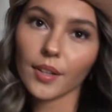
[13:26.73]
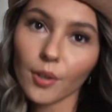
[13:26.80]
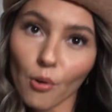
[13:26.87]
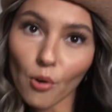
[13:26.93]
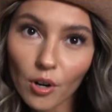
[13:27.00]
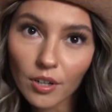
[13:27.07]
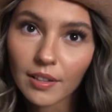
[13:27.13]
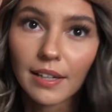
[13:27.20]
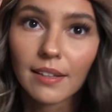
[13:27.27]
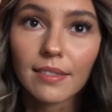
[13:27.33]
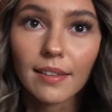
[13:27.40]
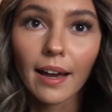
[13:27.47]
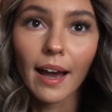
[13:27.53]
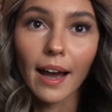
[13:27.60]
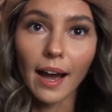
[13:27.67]
Or like the
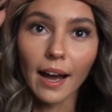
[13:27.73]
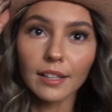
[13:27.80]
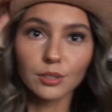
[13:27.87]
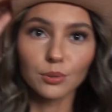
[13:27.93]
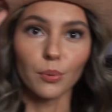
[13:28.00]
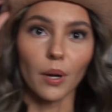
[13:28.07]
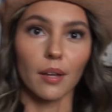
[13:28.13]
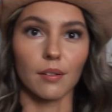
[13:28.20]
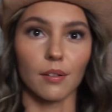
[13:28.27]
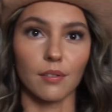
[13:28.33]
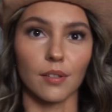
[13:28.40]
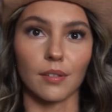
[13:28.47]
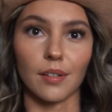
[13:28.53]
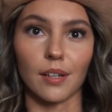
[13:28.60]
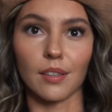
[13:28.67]
hat rather
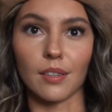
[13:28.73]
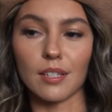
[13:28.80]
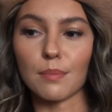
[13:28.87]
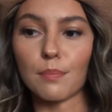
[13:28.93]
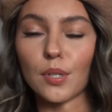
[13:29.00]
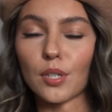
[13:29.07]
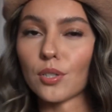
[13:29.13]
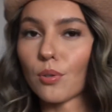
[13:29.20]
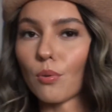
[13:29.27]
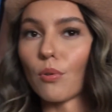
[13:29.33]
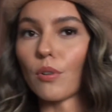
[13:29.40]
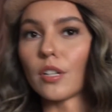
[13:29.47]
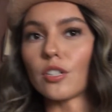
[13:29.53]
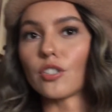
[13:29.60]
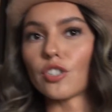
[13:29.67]
than like this burnt
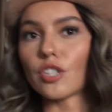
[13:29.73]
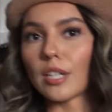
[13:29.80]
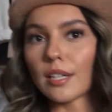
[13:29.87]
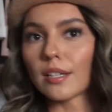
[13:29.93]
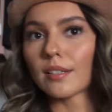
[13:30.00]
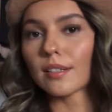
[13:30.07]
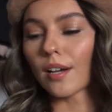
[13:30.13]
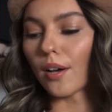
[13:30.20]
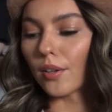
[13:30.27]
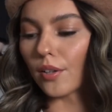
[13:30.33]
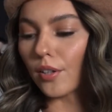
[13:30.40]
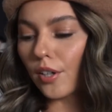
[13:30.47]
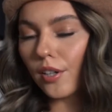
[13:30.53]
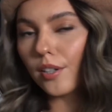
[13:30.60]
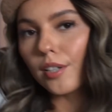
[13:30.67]
orangey
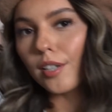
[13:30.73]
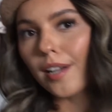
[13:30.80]
color.